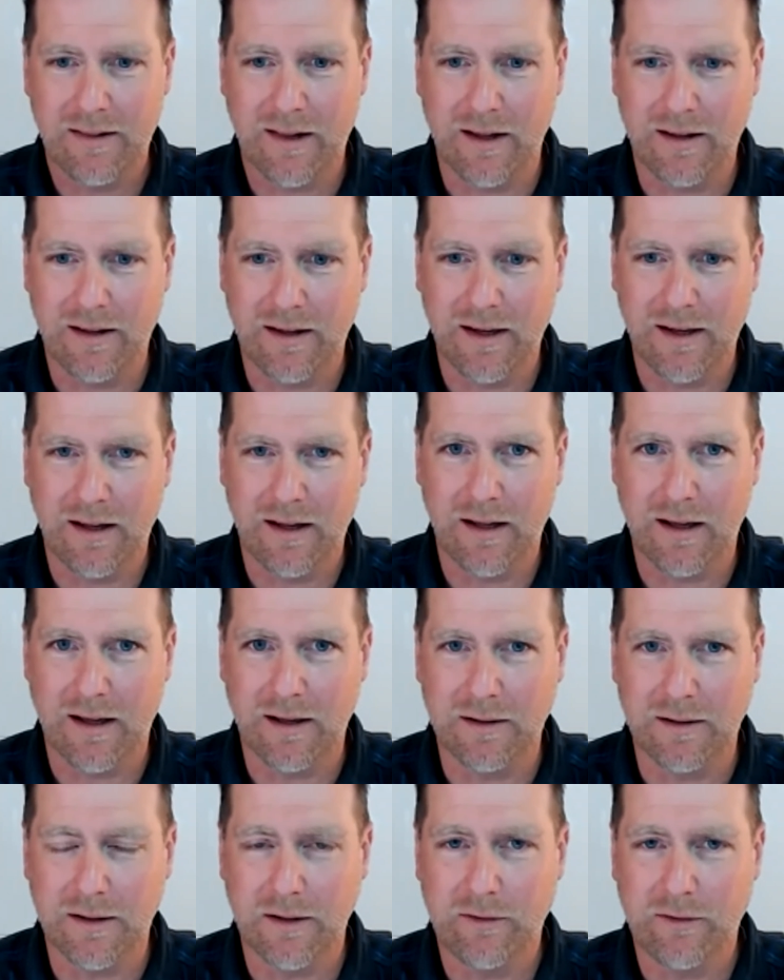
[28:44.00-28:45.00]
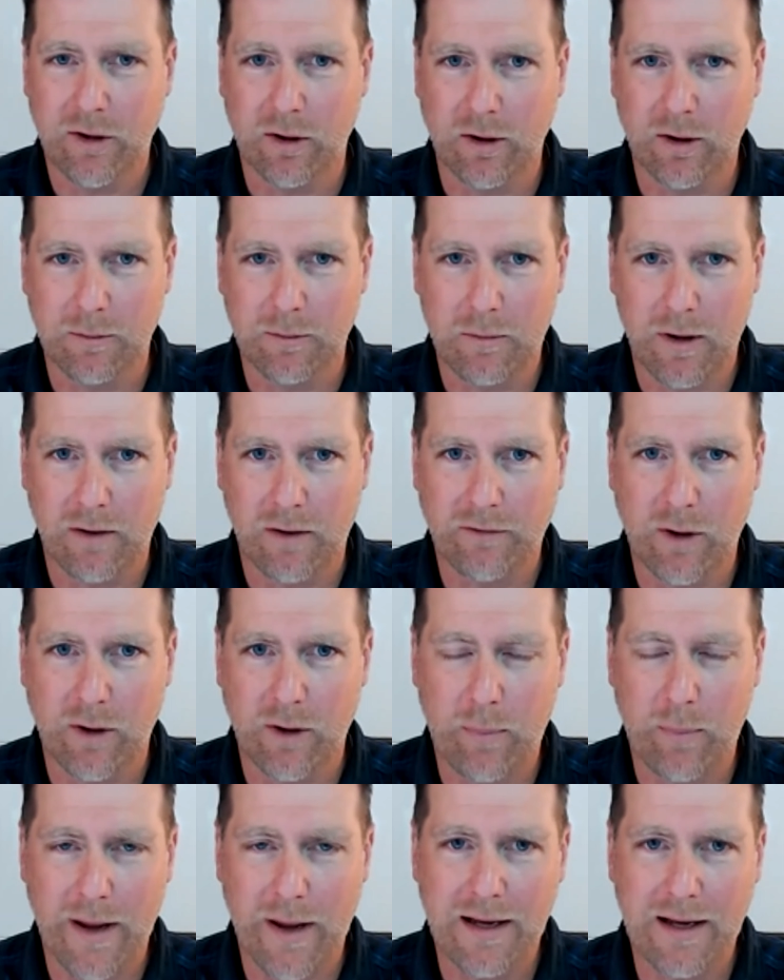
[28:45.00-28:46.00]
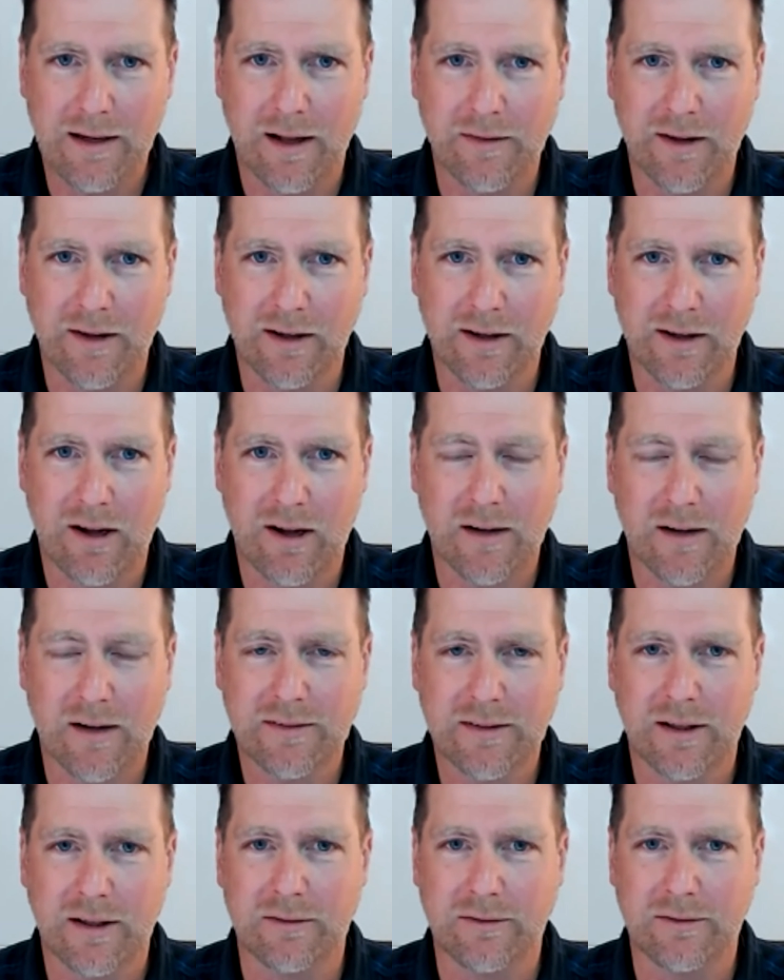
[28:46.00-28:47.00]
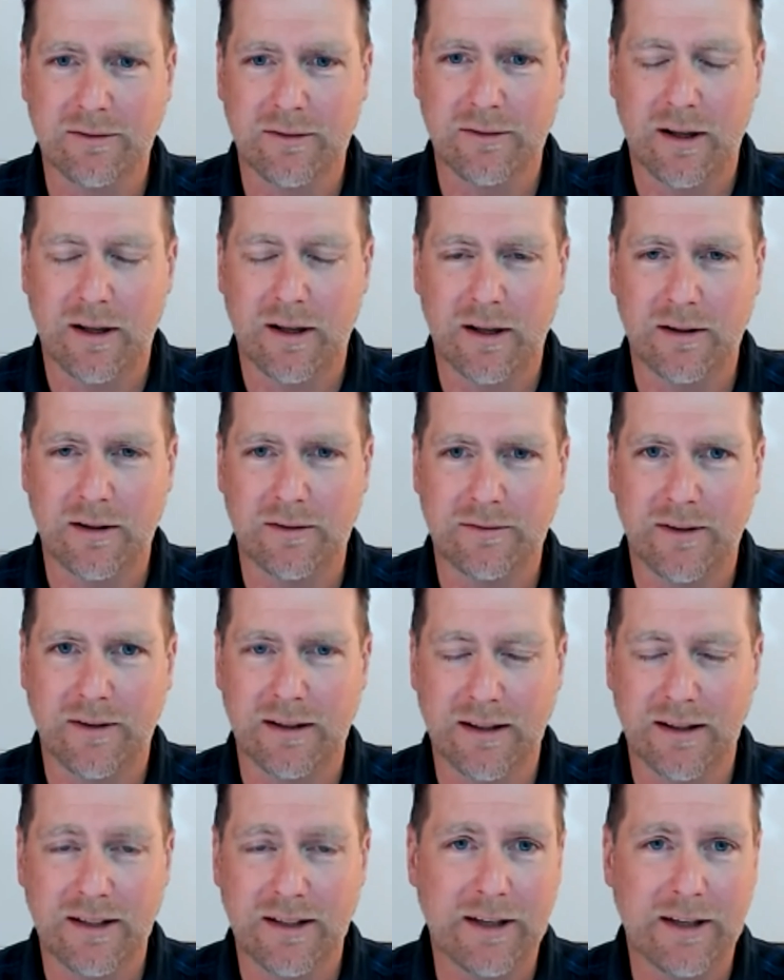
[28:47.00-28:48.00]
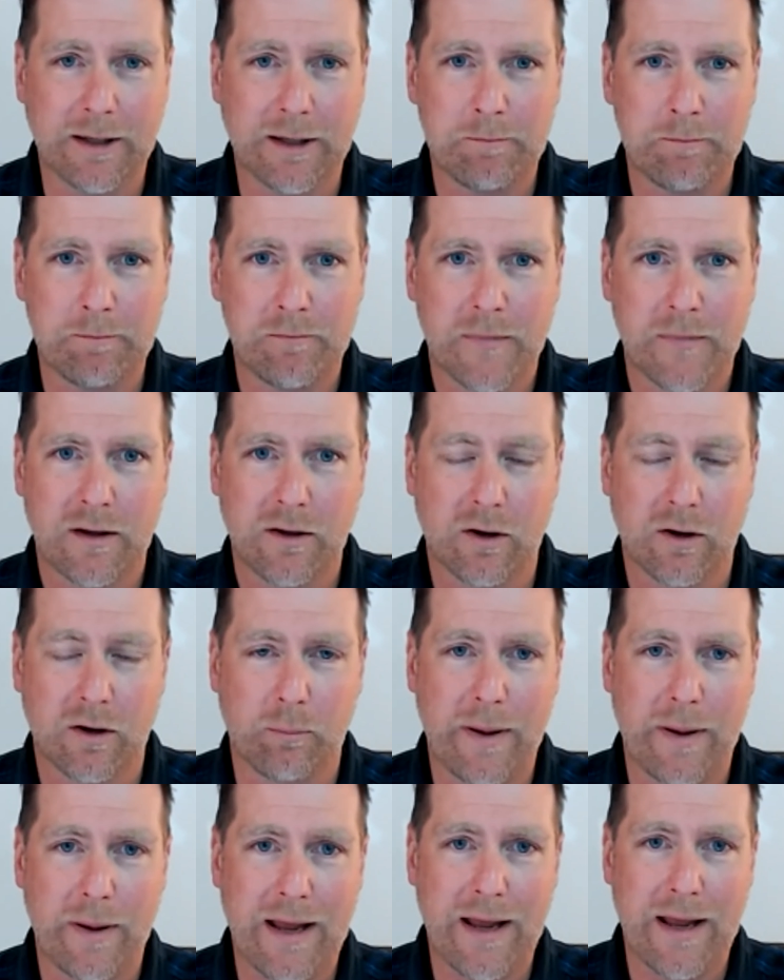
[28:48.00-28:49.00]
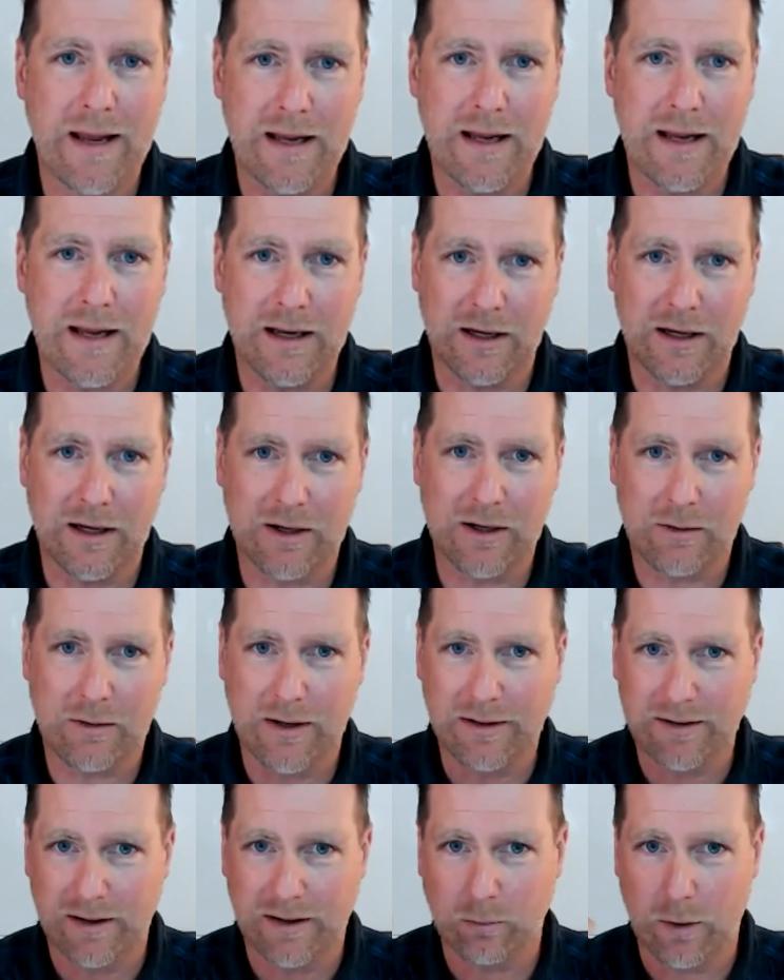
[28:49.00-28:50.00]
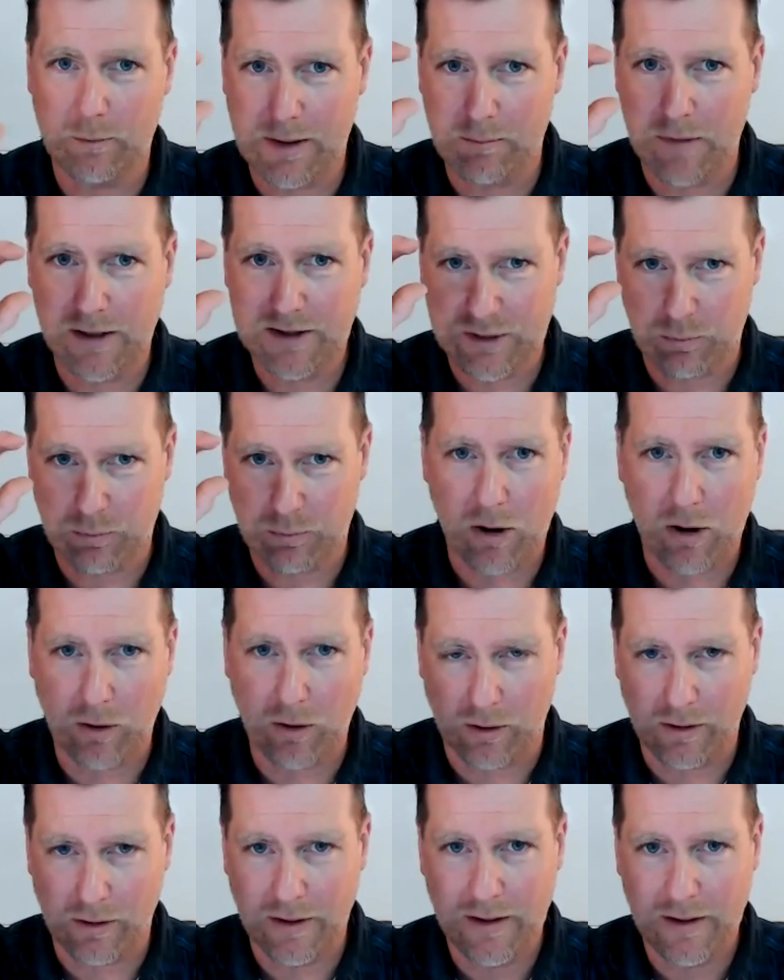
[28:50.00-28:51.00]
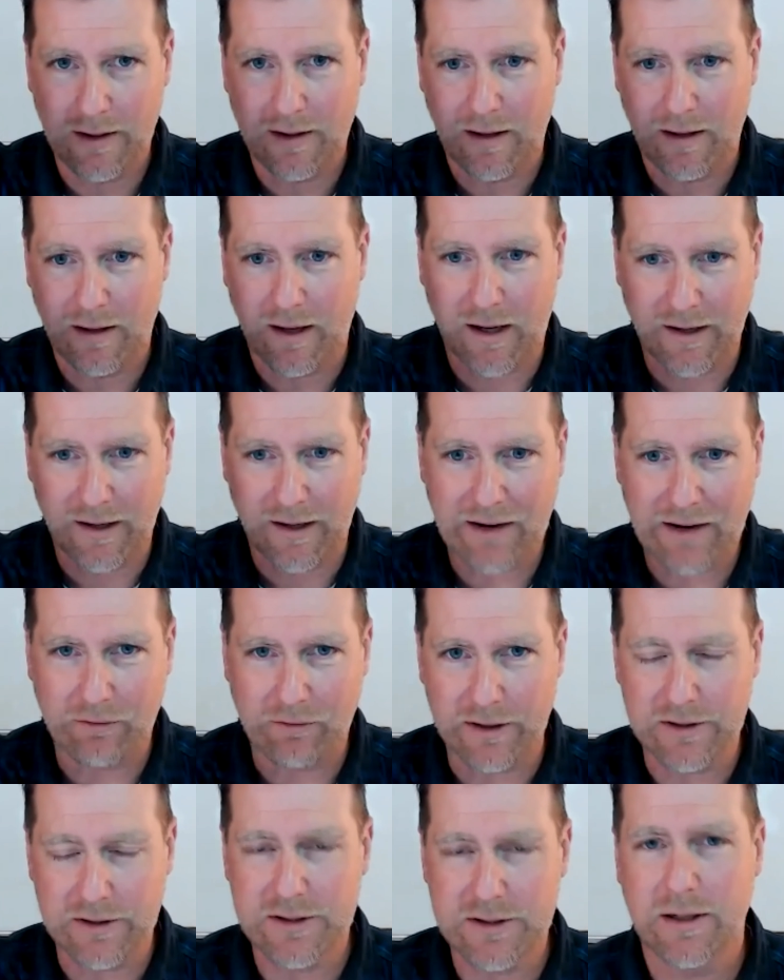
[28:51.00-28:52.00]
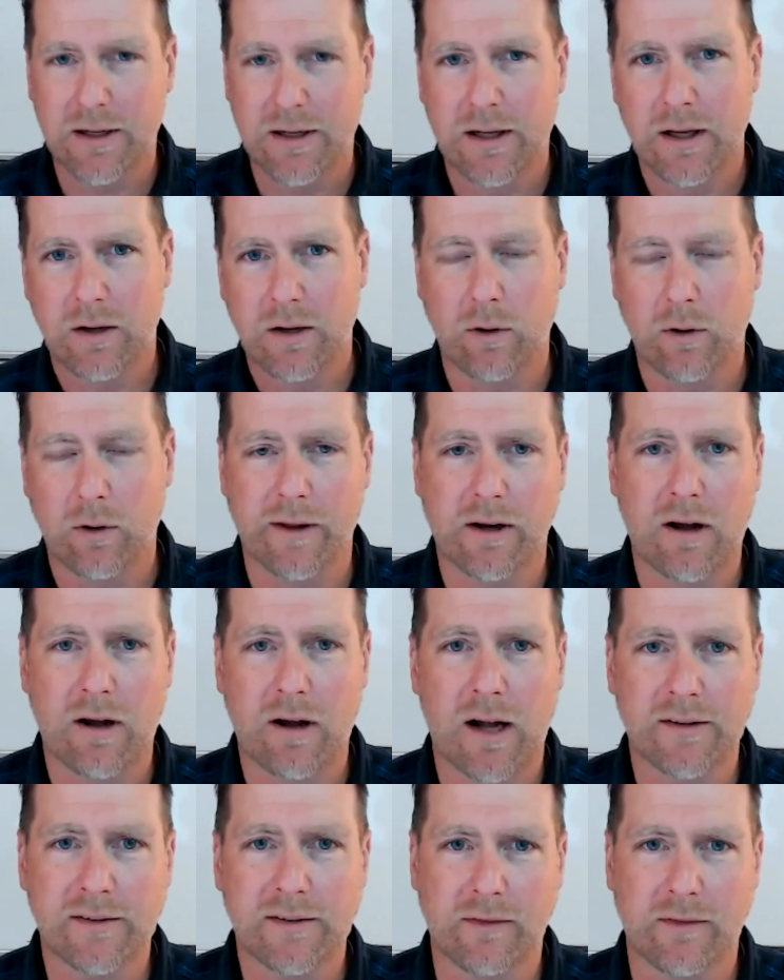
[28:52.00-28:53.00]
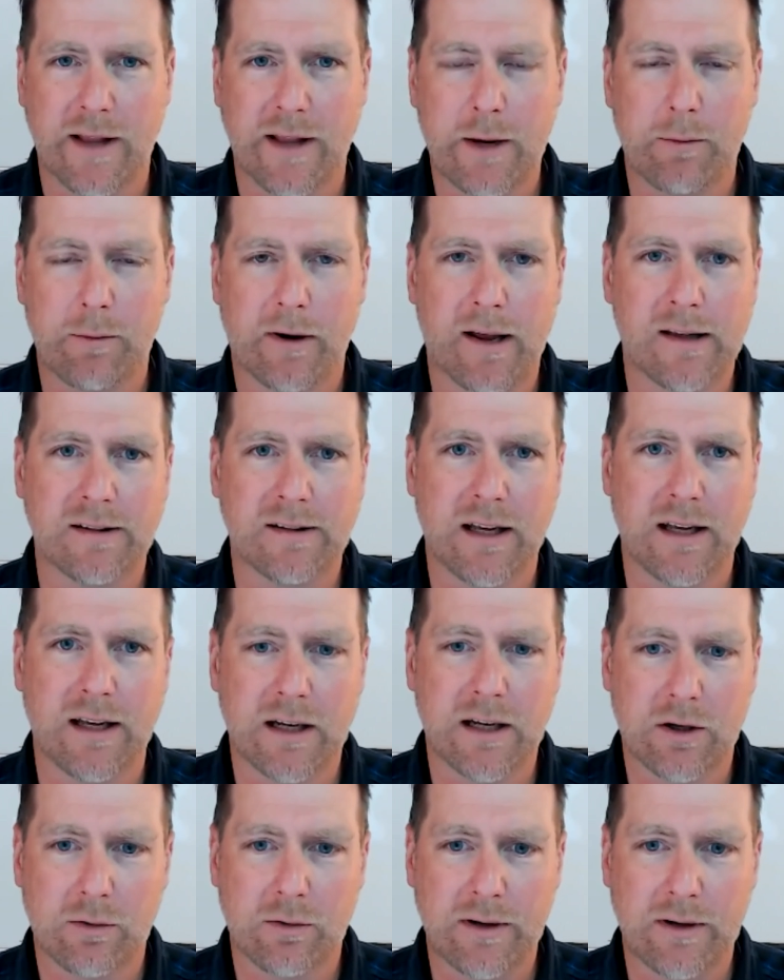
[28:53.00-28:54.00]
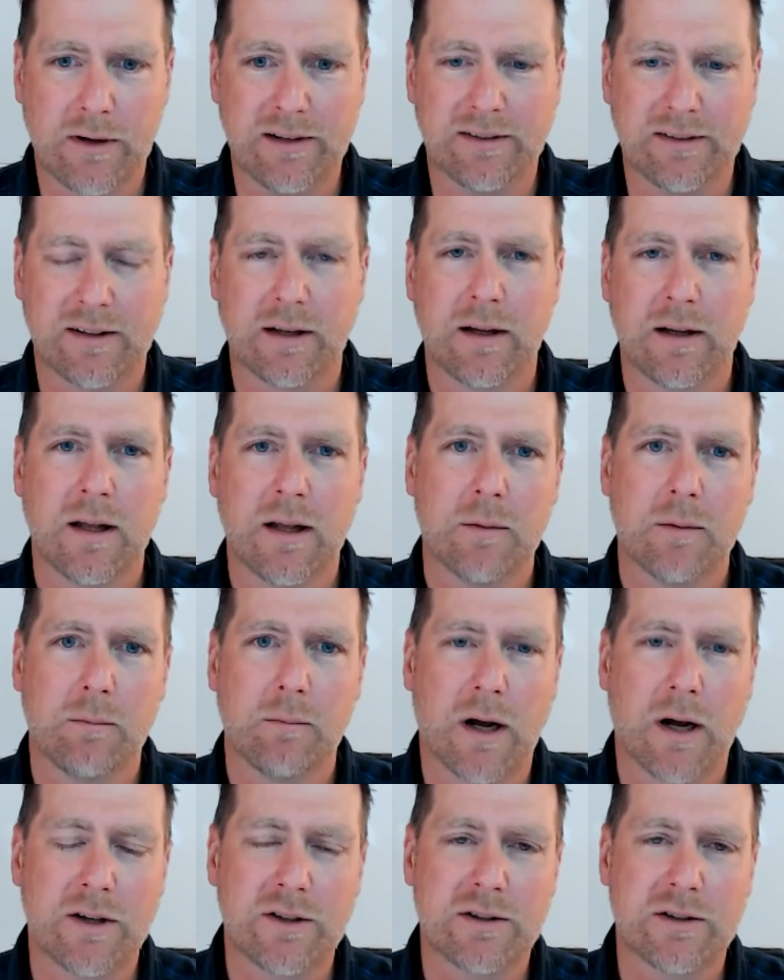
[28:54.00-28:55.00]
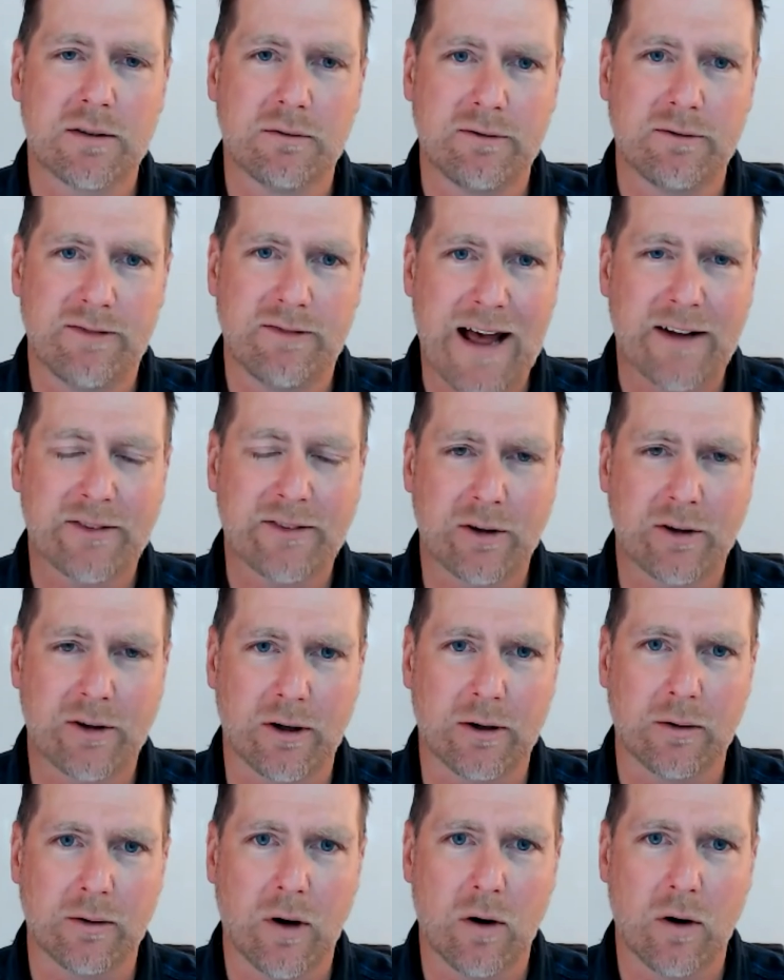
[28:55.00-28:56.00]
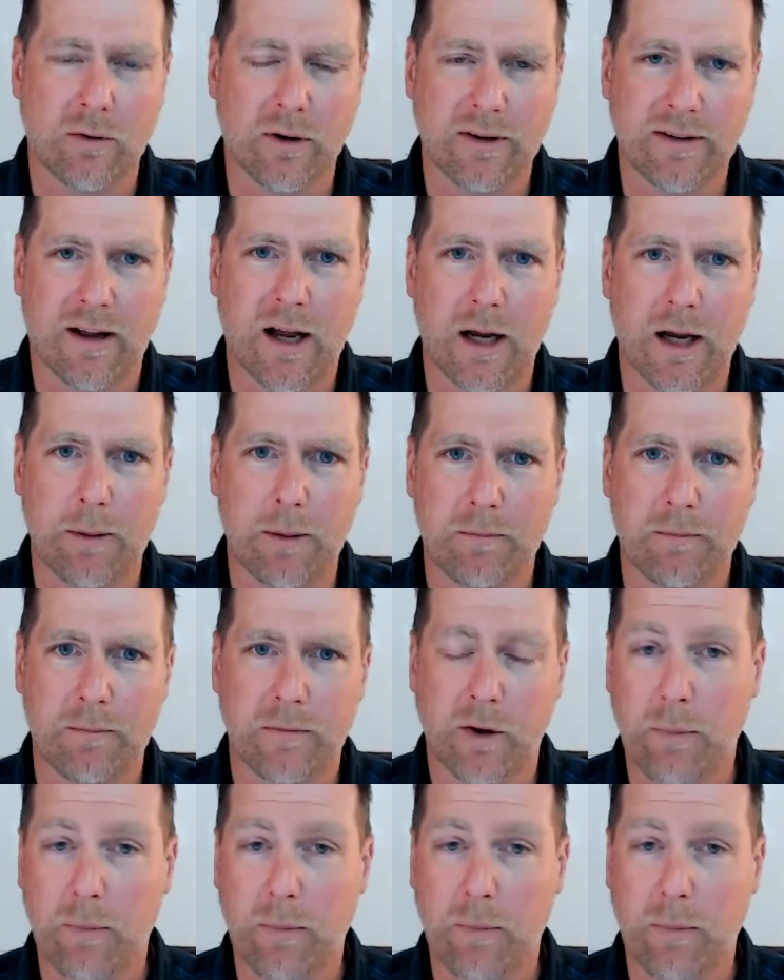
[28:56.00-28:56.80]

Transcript: if you're paid on the cost of living, your pay increases would be much smaller on average, where the cost of labor has increased much faster over time.